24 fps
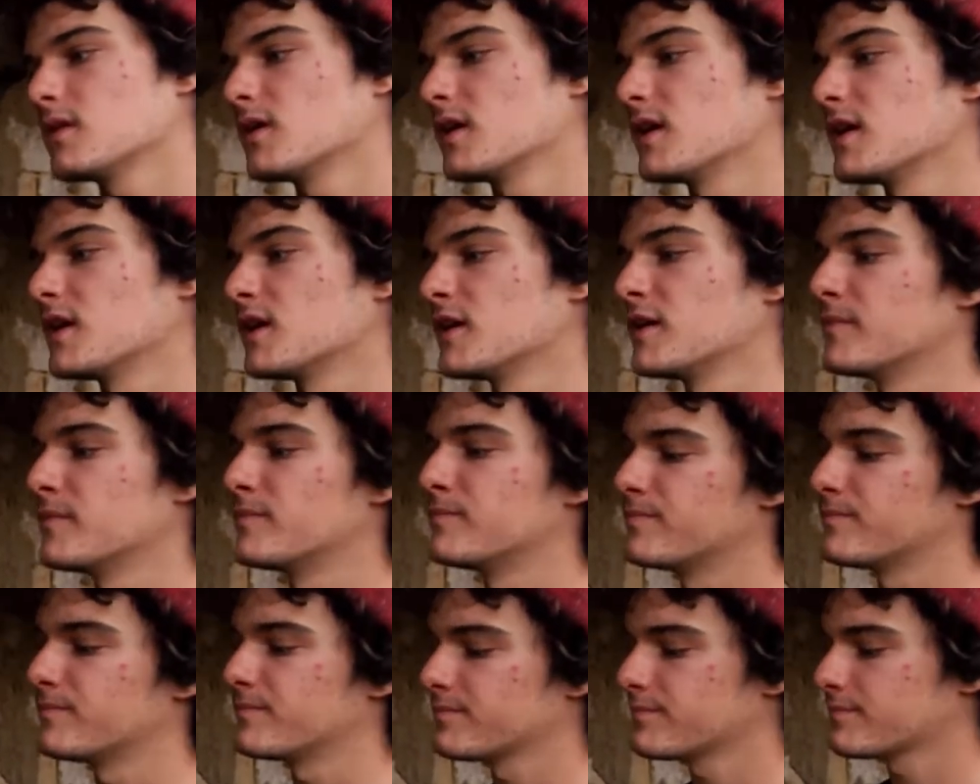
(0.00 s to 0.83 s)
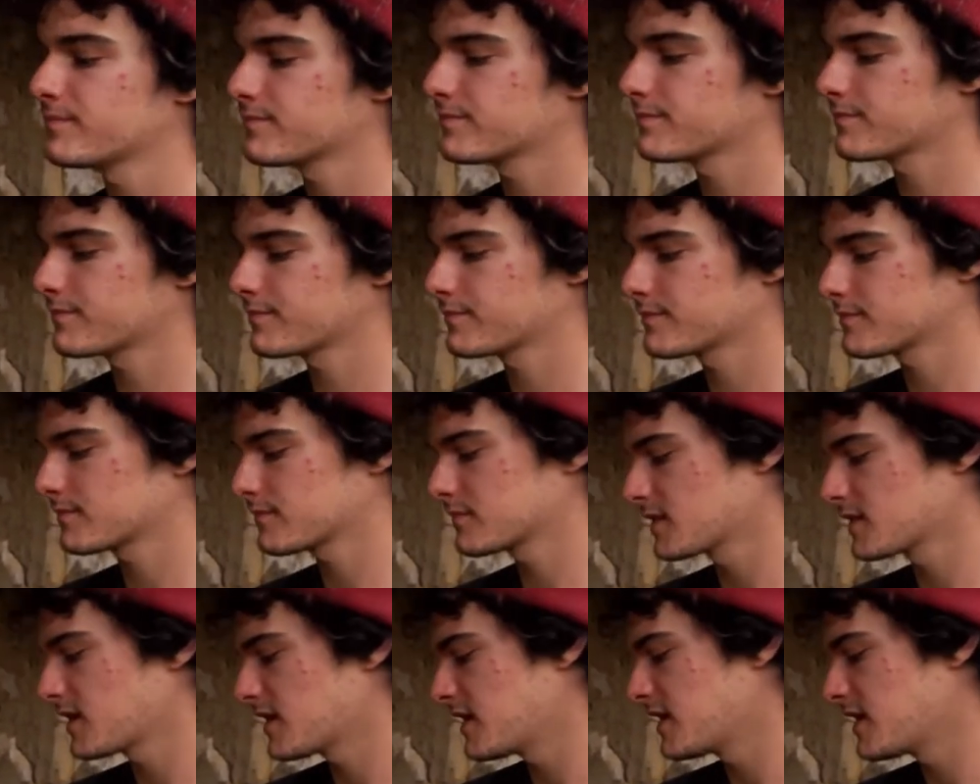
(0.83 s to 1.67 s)
um,
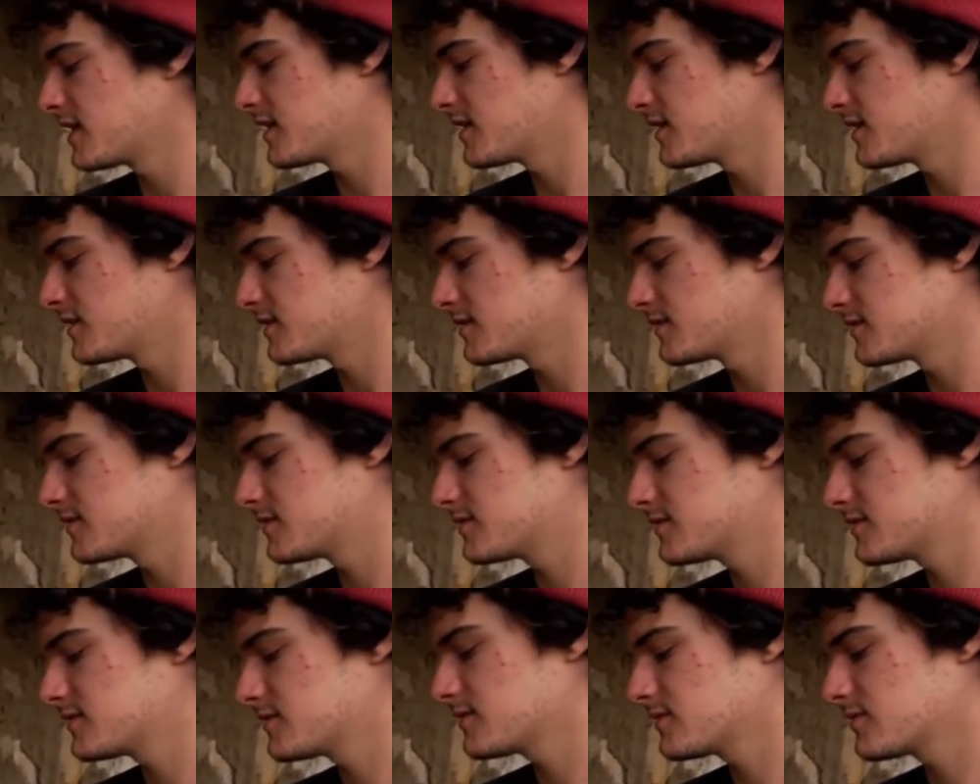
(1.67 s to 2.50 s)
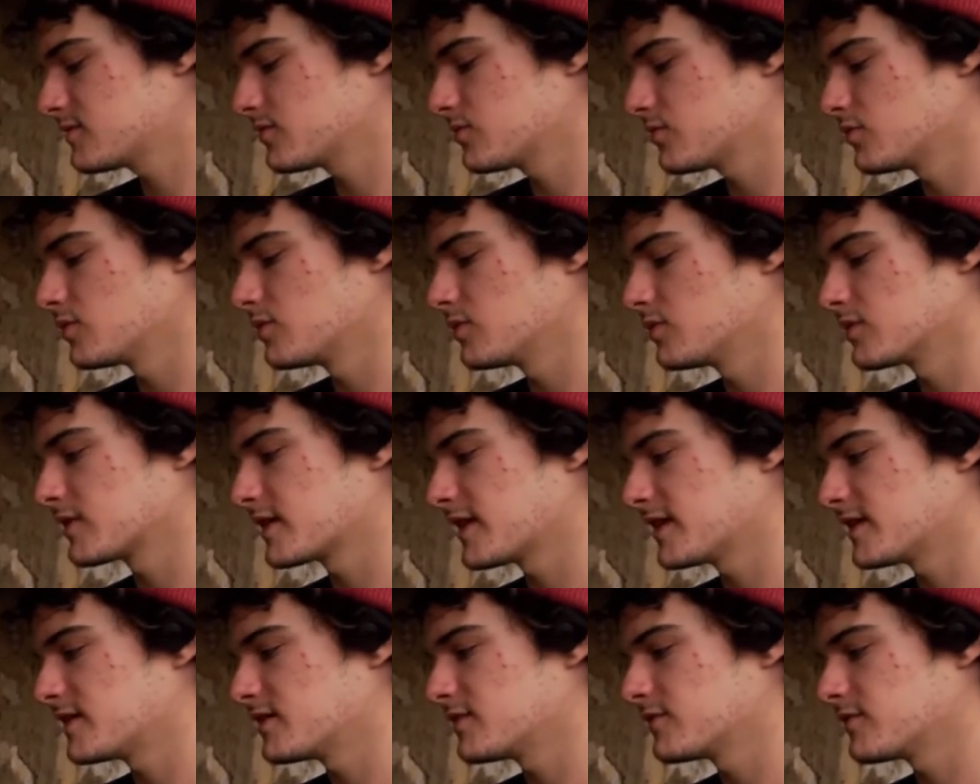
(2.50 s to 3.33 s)
and will
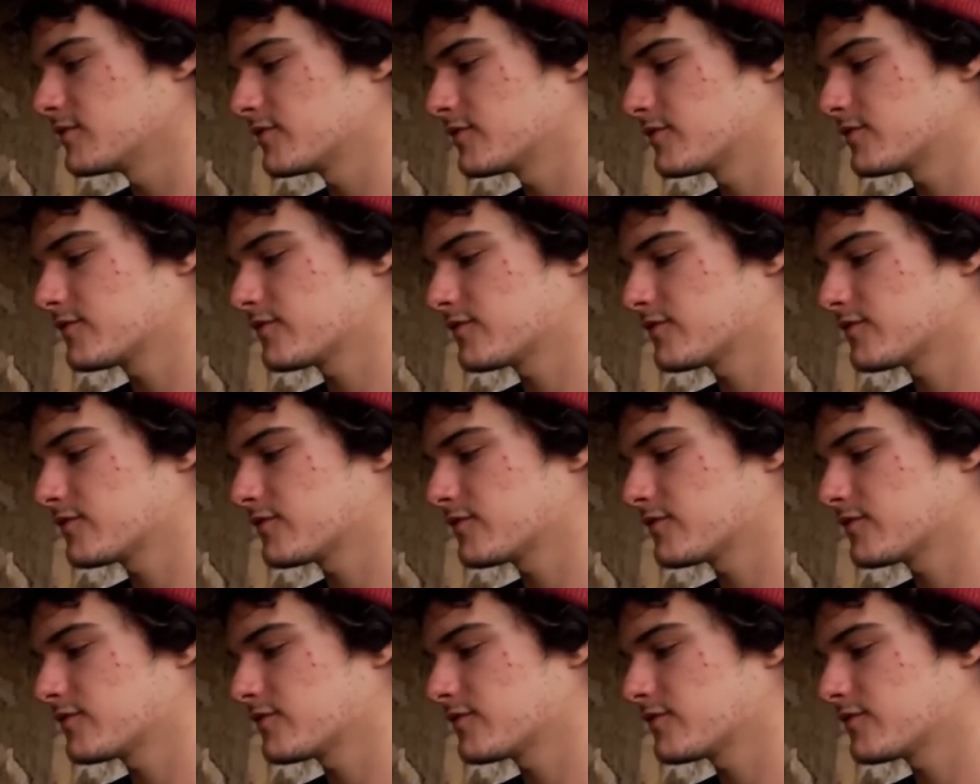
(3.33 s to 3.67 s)
kind of